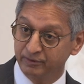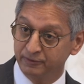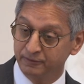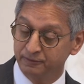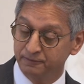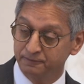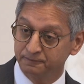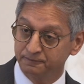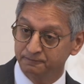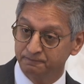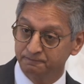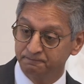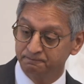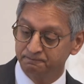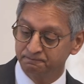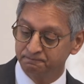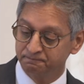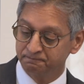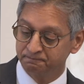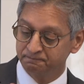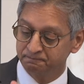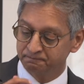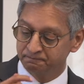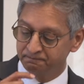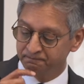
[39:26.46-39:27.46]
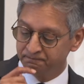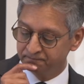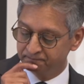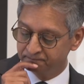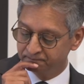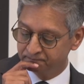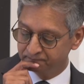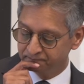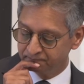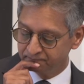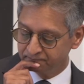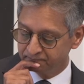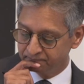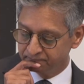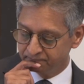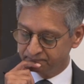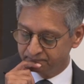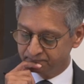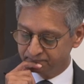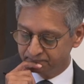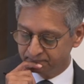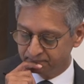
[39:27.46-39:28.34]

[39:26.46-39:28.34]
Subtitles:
[no speech]